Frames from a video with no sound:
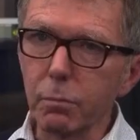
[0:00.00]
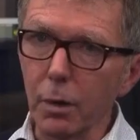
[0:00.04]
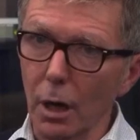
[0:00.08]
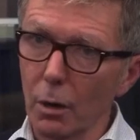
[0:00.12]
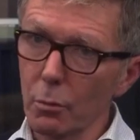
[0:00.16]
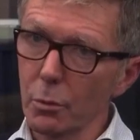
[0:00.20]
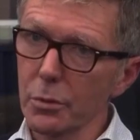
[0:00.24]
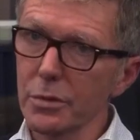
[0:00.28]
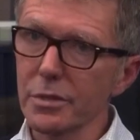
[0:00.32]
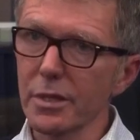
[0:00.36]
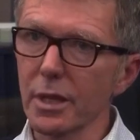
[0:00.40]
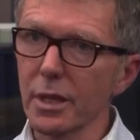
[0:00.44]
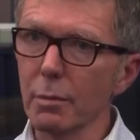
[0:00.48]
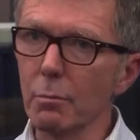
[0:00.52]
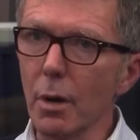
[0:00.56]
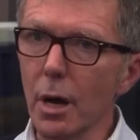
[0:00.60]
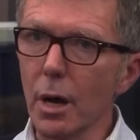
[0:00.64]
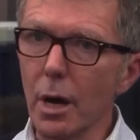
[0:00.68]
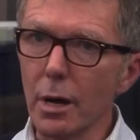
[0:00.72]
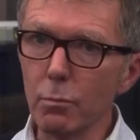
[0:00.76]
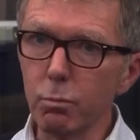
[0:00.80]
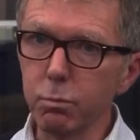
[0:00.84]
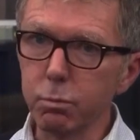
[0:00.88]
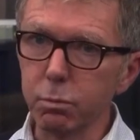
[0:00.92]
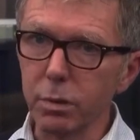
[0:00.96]
I would say
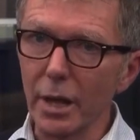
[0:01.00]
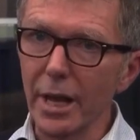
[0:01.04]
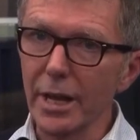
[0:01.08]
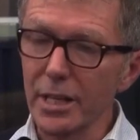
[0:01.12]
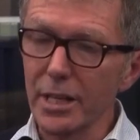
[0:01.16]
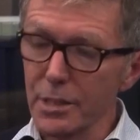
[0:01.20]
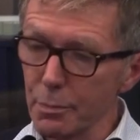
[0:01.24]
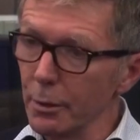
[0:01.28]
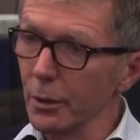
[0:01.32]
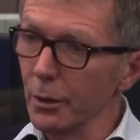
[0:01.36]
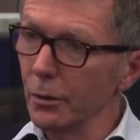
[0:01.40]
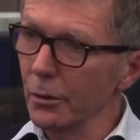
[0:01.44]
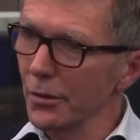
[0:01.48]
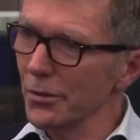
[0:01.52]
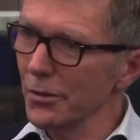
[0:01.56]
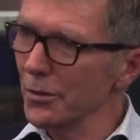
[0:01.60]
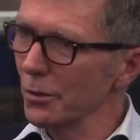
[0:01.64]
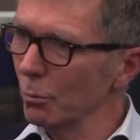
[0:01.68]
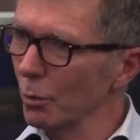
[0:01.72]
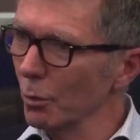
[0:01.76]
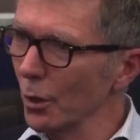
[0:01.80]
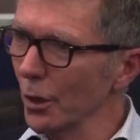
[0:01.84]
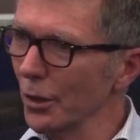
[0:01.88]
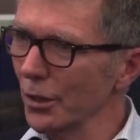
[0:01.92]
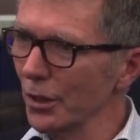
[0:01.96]
my experience of
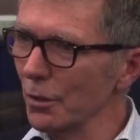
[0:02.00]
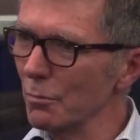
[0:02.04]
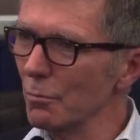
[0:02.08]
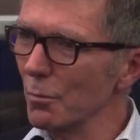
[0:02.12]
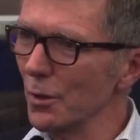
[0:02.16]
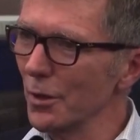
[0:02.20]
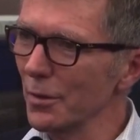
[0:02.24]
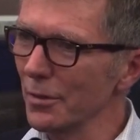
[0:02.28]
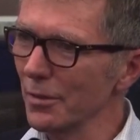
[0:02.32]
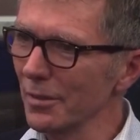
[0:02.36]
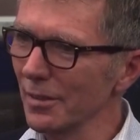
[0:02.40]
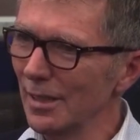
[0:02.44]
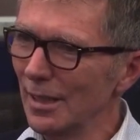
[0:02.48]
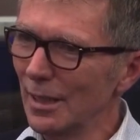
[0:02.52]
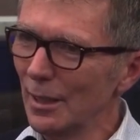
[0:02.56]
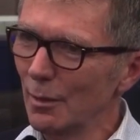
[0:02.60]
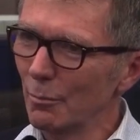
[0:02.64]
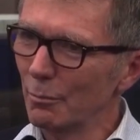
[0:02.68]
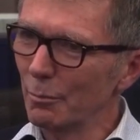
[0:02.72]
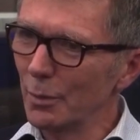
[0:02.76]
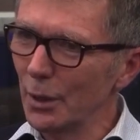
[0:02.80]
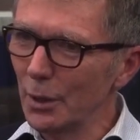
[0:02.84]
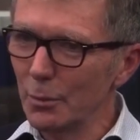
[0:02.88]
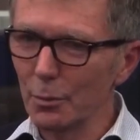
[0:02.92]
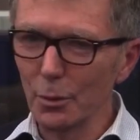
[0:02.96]
working with
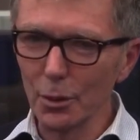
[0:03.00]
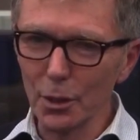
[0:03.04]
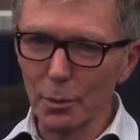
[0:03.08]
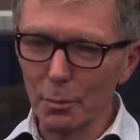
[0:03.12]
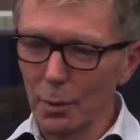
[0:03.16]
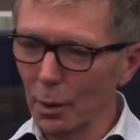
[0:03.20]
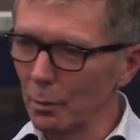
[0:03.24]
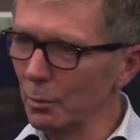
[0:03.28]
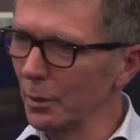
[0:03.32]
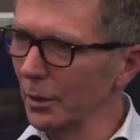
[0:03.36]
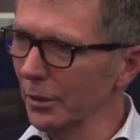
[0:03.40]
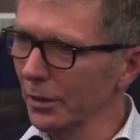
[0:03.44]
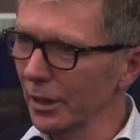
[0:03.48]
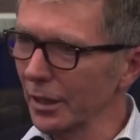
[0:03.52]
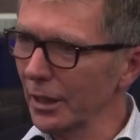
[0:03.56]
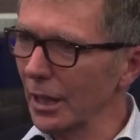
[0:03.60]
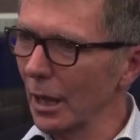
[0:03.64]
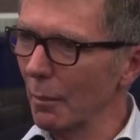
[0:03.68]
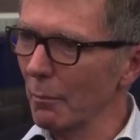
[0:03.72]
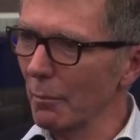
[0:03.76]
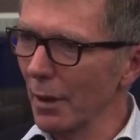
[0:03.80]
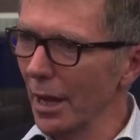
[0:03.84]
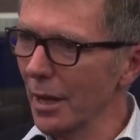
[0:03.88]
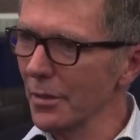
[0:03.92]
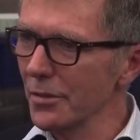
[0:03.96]
people, the public, and
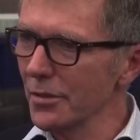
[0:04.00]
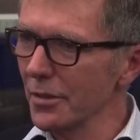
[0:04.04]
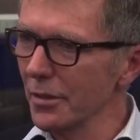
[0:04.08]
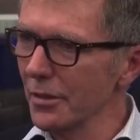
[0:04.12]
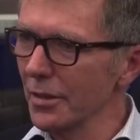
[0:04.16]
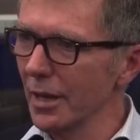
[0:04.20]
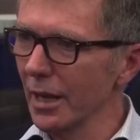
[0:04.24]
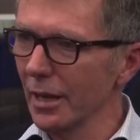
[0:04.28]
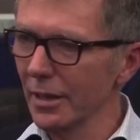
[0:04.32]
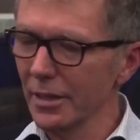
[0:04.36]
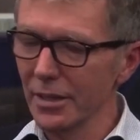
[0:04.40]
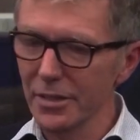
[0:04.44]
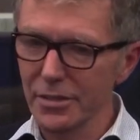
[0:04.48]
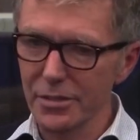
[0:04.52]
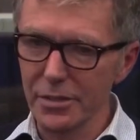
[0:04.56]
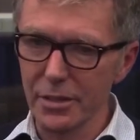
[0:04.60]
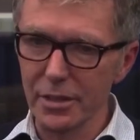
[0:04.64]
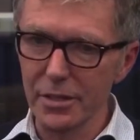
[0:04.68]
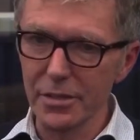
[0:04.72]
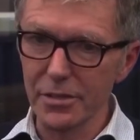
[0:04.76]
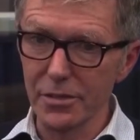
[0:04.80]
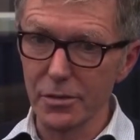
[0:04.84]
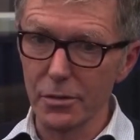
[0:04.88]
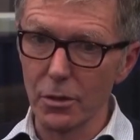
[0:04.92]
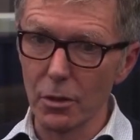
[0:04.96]
campaigns on that
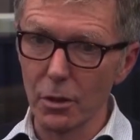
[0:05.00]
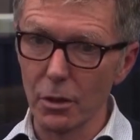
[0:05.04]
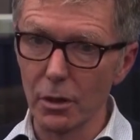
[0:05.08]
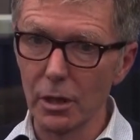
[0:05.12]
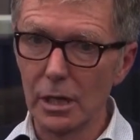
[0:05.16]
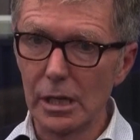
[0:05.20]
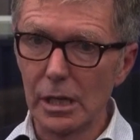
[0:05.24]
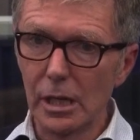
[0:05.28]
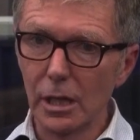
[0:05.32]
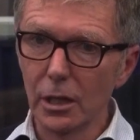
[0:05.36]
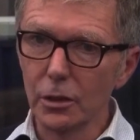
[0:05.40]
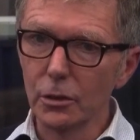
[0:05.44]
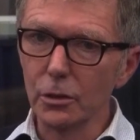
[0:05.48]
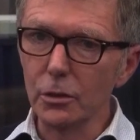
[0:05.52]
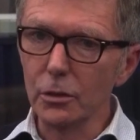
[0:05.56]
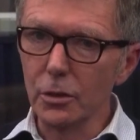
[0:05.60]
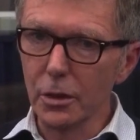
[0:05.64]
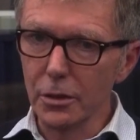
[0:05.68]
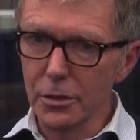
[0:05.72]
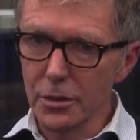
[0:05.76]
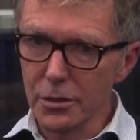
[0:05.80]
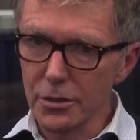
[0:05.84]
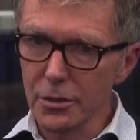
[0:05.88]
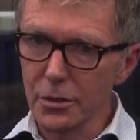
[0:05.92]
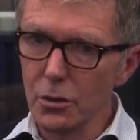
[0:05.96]
is that
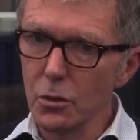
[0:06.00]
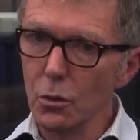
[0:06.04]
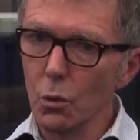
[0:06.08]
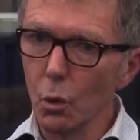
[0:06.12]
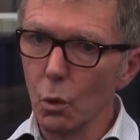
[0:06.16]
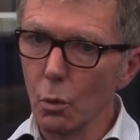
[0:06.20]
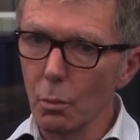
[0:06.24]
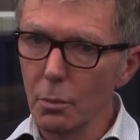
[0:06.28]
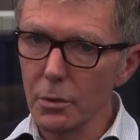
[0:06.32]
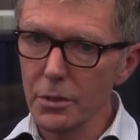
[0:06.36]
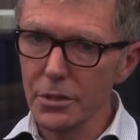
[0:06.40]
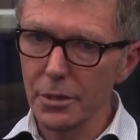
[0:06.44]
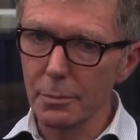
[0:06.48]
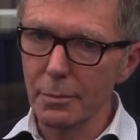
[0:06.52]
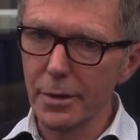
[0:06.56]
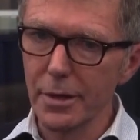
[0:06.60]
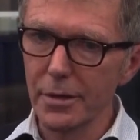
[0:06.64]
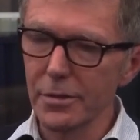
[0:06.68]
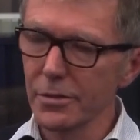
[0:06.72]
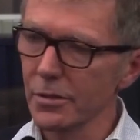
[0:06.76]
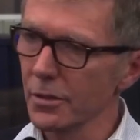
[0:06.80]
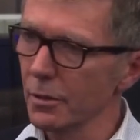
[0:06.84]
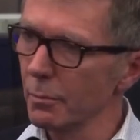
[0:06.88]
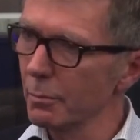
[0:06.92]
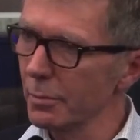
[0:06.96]
there's enormous
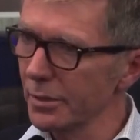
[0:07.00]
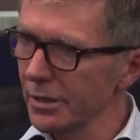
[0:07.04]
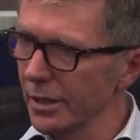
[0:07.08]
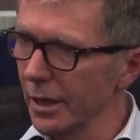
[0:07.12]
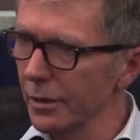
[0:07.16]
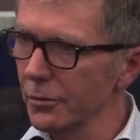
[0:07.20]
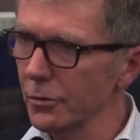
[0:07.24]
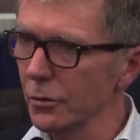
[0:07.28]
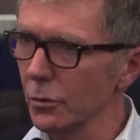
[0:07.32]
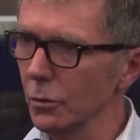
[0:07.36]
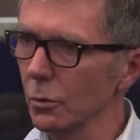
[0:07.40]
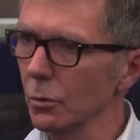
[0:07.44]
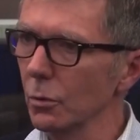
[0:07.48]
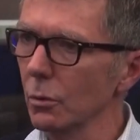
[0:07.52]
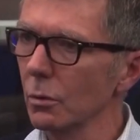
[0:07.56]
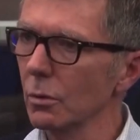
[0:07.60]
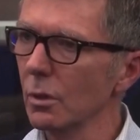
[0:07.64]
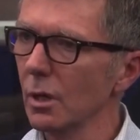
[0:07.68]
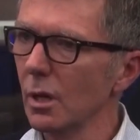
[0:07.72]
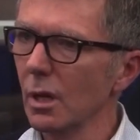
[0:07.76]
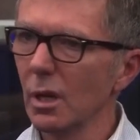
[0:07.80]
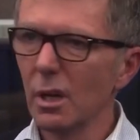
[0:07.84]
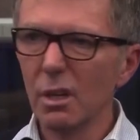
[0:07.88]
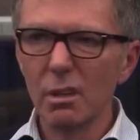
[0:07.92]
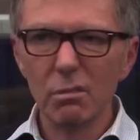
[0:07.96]
amounts of potential,
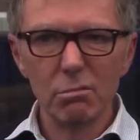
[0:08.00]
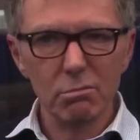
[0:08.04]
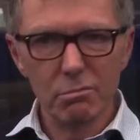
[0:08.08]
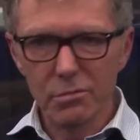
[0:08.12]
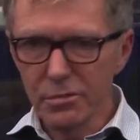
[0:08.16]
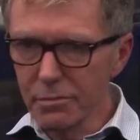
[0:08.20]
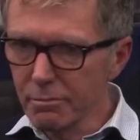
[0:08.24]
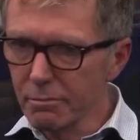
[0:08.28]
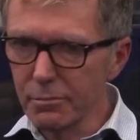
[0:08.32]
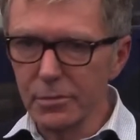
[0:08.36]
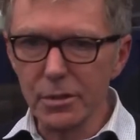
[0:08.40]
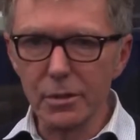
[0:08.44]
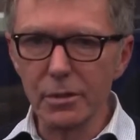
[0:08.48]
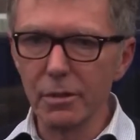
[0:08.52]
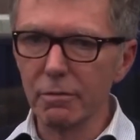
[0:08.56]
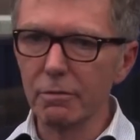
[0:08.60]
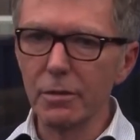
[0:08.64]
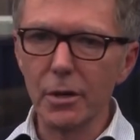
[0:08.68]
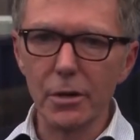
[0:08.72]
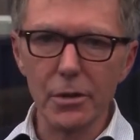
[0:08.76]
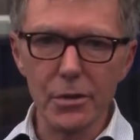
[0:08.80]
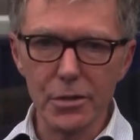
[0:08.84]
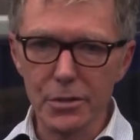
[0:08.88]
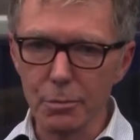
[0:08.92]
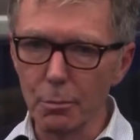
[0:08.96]

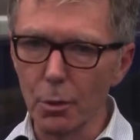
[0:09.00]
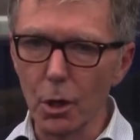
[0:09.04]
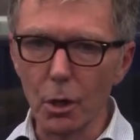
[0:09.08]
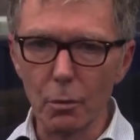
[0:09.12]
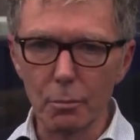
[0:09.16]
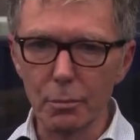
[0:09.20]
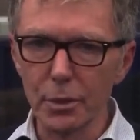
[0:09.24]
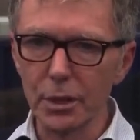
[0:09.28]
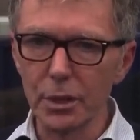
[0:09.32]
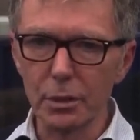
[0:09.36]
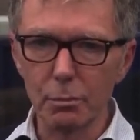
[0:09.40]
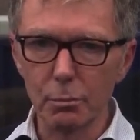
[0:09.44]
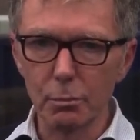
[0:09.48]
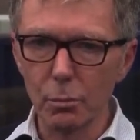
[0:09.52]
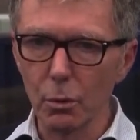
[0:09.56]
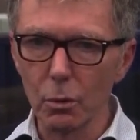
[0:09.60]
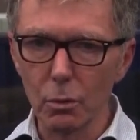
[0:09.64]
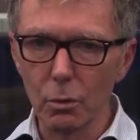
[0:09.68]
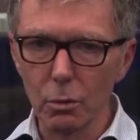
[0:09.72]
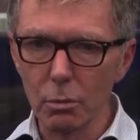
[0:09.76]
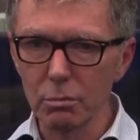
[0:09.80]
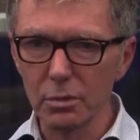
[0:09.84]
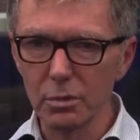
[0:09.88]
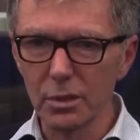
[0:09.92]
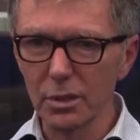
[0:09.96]
very smart
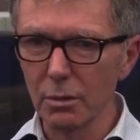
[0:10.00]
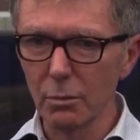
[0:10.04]
people.